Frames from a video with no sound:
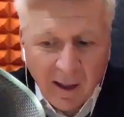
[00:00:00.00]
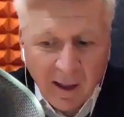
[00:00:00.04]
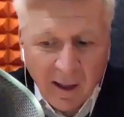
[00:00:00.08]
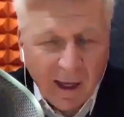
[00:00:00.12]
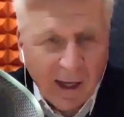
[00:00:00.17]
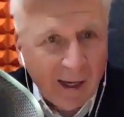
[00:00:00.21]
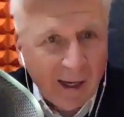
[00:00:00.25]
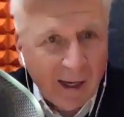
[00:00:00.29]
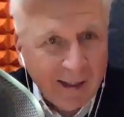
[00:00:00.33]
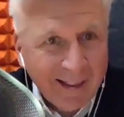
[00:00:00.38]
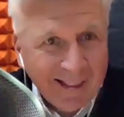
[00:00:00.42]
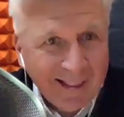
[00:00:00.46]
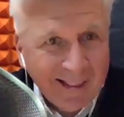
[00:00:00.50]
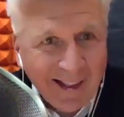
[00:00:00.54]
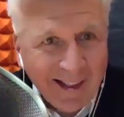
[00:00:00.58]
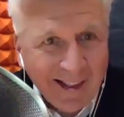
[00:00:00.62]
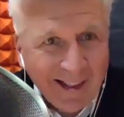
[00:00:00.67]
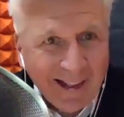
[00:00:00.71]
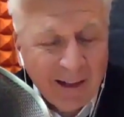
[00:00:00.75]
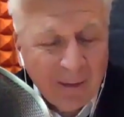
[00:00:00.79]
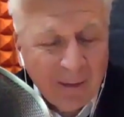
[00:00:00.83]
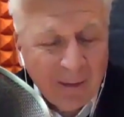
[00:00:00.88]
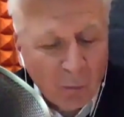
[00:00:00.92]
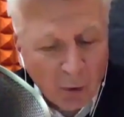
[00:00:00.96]
and I
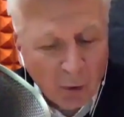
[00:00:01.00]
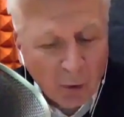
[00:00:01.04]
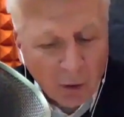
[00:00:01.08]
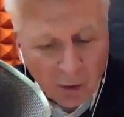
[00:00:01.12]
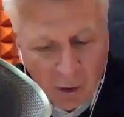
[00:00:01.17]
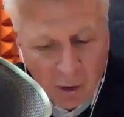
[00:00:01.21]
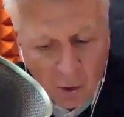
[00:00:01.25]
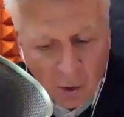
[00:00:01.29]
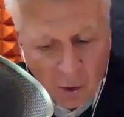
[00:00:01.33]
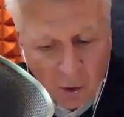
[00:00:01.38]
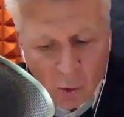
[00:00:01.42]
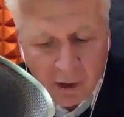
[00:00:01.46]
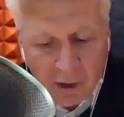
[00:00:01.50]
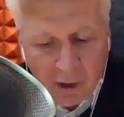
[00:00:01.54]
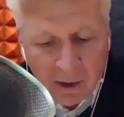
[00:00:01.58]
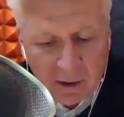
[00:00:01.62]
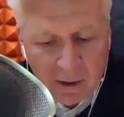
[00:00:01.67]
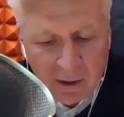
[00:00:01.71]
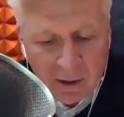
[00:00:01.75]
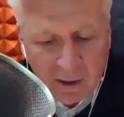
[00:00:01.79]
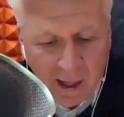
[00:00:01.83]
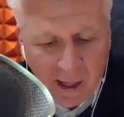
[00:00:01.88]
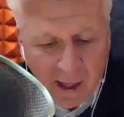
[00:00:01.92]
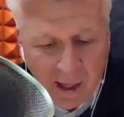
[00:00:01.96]
think we're going
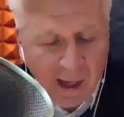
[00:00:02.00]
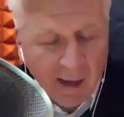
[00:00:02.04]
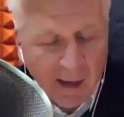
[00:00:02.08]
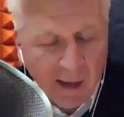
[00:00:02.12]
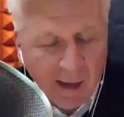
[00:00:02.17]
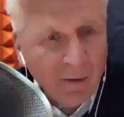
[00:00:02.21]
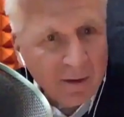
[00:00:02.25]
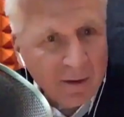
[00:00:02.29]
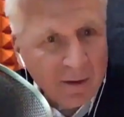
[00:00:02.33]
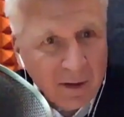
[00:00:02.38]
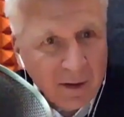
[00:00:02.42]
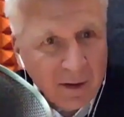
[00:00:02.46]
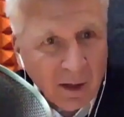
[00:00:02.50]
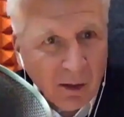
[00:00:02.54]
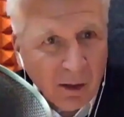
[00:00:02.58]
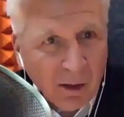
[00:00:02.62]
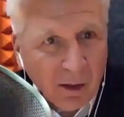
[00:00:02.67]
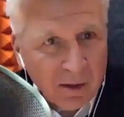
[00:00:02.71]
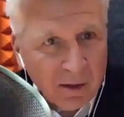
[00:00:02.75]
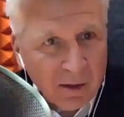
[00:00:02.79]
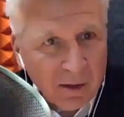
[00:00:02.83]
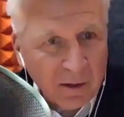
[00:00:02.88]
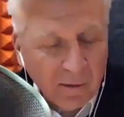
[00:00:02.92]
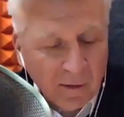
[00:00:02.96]
to have a
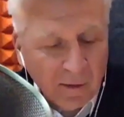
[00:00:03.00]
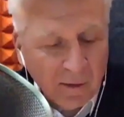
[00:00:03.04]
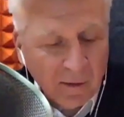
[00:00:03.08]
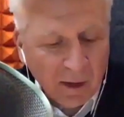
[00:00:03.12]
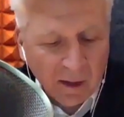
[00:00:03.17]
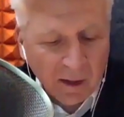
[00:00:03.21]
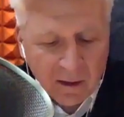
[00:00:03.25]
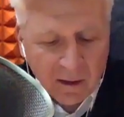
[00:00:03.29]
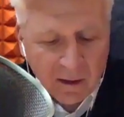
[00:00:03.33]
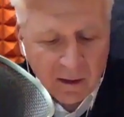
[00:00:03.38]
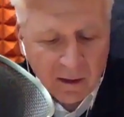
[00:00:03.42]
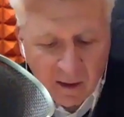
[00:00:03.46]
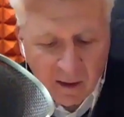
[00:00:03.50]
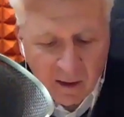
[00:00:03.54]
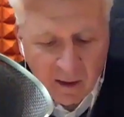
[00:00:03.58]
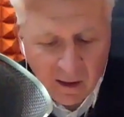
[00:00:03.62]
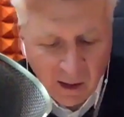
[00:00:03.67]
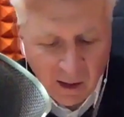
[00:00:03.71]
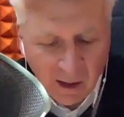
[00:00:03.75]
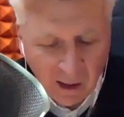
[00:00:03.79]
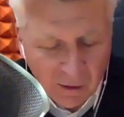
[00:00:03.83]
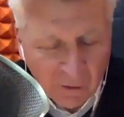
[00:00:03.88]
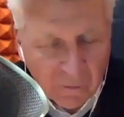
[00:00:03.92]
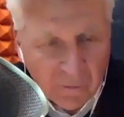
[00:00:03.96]
series of these
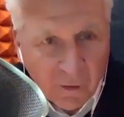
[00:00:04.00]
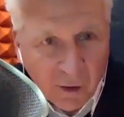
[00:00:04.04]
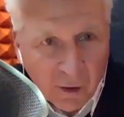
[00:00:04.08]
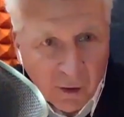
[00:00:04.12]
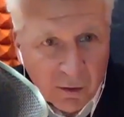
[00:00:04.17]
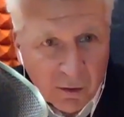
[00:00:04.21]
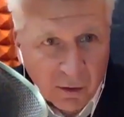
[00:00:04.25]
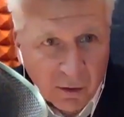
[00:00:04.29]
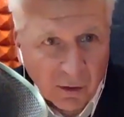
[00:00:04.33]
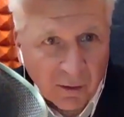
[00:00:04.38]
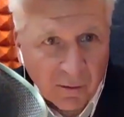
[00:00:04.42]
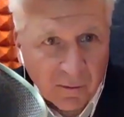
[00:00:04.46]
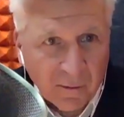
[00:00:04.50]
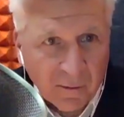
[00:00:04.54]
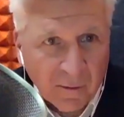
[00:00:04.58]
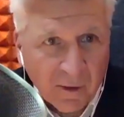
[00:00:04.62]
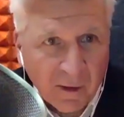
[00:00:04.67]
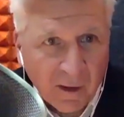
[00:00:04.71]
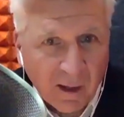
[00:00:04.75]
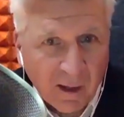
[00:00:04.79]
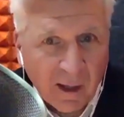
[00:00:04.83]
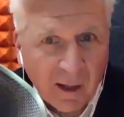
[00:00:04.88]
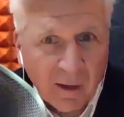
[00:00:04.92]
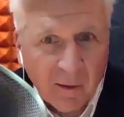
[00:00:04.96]
in the future,
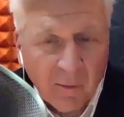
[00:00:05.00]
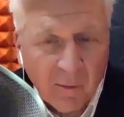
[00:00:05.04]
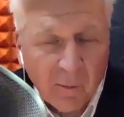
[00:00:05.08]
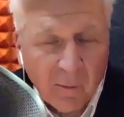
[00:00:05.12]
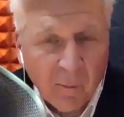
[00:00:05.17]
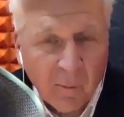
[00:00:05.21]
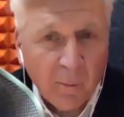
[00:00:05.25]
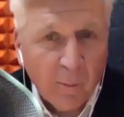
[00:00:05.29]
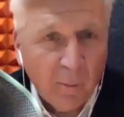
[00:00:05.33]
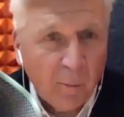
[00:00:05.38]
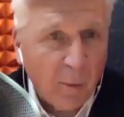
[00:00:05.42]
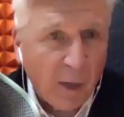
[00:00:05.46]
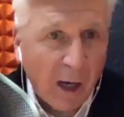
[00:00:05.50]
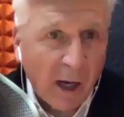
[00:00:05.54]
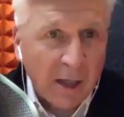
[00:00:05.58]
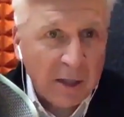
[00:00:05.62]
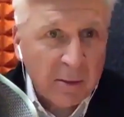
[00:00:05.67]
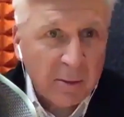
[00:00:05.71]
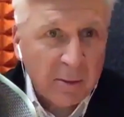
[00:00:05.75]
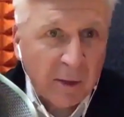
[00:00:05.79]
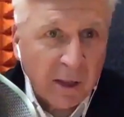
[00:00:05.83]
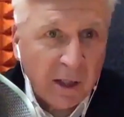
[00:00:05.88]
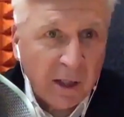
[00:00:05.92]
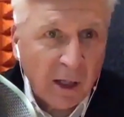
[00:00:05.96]
and
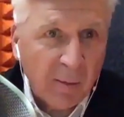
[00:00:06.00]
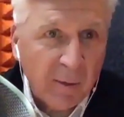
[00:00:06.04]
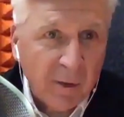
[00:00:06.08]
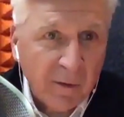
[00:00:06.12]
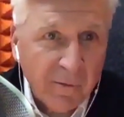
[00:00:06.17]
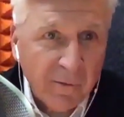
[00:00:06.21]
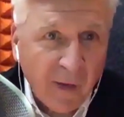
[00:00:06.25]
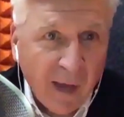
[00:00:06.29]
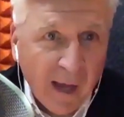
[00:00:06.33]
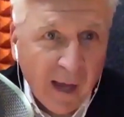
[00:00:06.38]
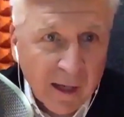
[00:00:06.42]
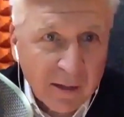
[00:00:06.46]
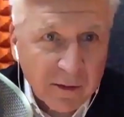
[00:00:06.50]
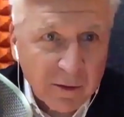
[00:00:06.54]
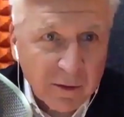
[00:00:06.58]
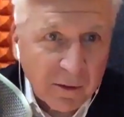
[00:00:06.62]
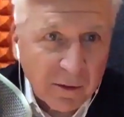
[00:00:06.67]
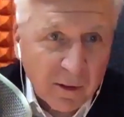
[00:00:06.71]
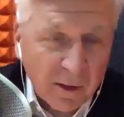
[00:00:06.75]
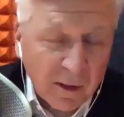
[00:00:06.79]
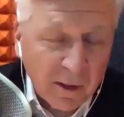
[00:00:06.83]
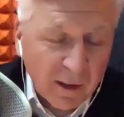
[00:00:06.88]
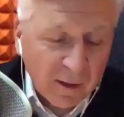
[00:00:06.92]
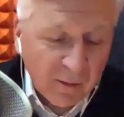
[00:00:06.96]
possibly coming faster
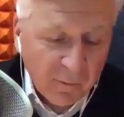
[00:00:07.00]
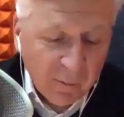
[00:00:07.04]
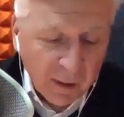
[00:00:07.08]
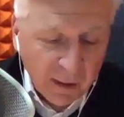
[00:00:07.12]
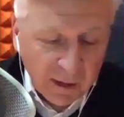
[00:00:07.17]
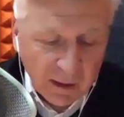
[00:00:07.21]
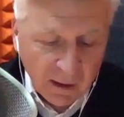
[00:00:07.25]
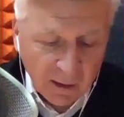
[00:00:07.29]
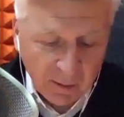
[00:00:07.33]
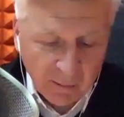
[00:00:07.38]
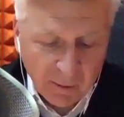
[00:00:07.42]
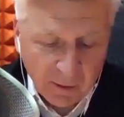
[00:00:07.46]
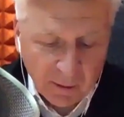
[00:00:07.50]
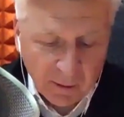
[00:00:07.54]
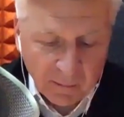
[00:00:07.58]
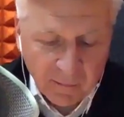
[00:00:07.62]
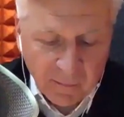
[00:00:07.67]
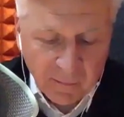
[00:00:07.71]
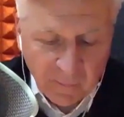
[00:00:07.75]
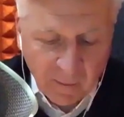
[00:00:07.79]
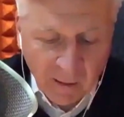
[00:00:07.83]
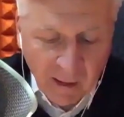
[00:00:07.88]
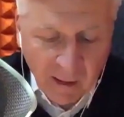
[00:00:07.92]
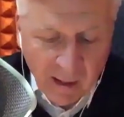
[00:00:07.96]
than they've been coming.
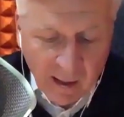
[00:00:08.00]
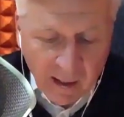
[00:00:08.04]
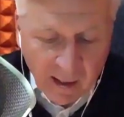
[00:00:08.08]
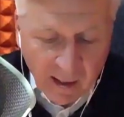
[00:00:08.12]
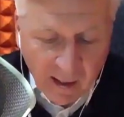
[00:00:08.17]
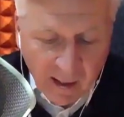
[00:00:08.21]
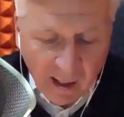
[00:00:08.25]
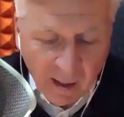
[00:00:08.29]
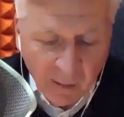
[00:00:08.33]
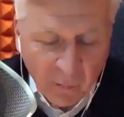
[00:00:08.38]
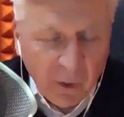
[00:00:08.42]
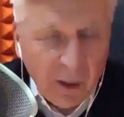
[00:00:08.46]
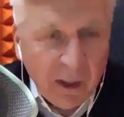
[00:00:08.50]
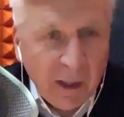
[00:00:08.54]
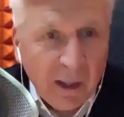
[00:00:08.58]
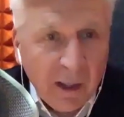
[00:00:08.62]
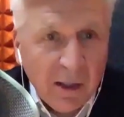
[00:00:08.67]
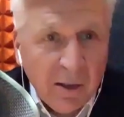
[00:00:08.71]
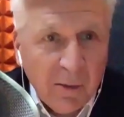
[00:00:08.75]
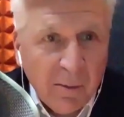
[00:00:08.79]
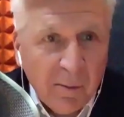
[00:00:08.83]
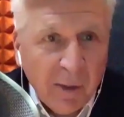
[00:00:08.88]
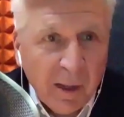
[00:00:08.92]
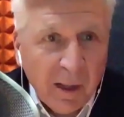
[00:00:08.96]
And we need
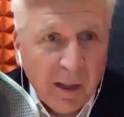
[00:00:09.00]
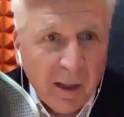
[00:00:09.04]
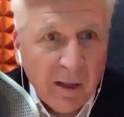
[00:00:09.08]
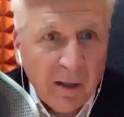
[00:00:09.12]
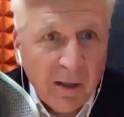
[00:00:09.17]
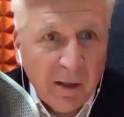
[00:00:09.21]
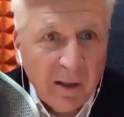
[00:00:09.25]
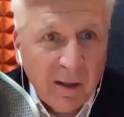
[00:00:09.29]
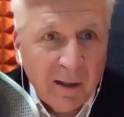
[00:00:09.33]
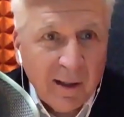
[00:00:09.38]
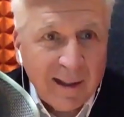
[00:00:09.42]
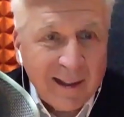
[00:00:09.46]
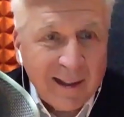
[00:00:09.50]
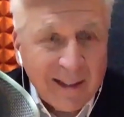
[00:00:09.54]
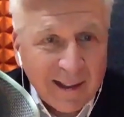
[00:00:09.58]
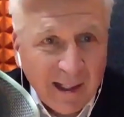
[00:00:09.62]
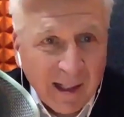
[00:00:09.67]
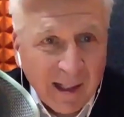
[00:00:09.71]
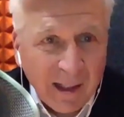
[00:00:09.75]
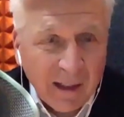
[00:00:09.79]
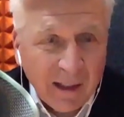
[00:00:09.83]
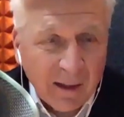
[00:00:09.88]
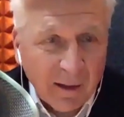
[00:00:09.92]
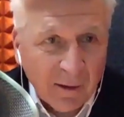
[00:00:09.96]
to be
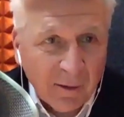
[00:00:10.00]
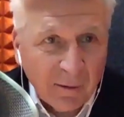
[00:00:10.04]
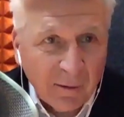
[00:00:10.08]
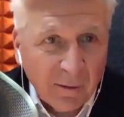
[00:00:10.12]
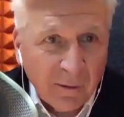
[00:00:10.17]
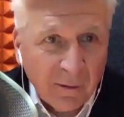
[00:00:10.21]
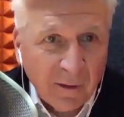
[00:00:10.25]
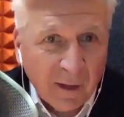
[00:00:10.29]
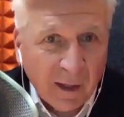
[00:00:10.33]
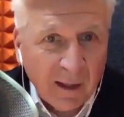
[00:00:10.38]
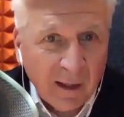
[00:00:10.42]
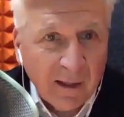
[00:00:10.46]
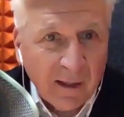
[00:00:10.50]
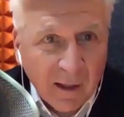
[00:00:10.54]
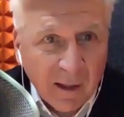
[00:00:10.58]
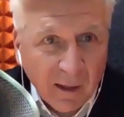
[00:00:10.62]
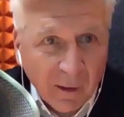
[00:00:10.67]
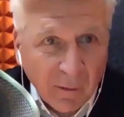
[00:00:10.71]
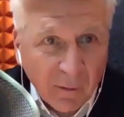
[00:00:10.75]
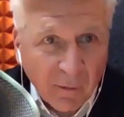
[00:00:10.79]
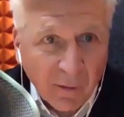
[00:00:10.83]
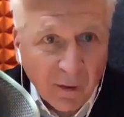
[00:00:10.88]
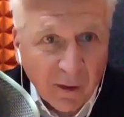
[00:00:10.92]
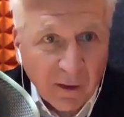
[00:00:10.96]
distinctive and
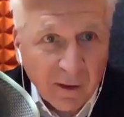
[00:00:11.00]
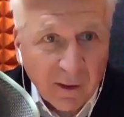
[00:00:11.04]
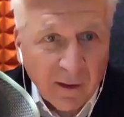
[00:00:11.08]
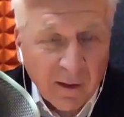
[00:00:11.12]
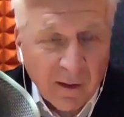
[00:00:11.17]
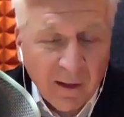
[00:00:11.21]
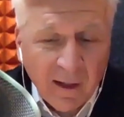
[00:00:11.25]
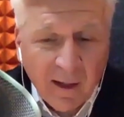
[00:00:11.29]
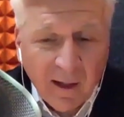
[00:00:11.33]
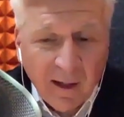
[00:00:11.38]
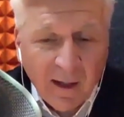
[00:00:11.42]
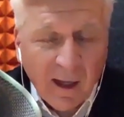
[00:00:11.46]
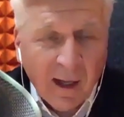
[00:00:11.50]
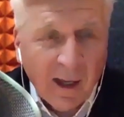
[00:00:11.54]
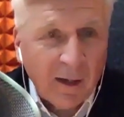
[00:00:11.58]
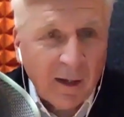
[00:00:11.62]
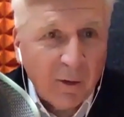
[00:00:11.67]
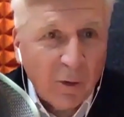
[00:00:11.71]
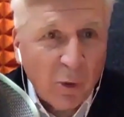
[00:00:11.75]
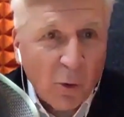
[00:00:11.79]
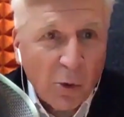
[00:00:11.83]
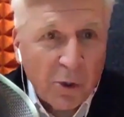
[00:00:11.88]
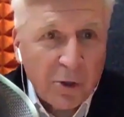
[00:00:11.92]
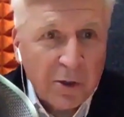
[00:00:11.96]
different. And of
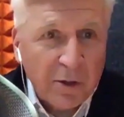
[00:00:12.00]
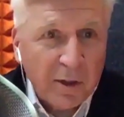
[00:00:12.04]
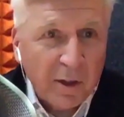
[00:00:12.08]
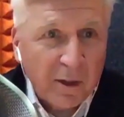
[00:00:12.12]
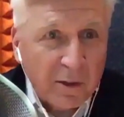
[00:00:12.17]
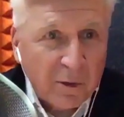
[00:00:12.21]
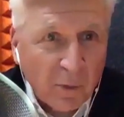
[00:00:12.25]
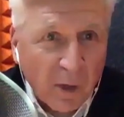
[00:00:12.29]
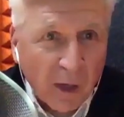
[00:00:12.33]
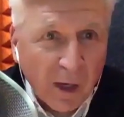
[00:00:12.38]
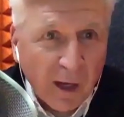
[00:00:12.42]
course, this is what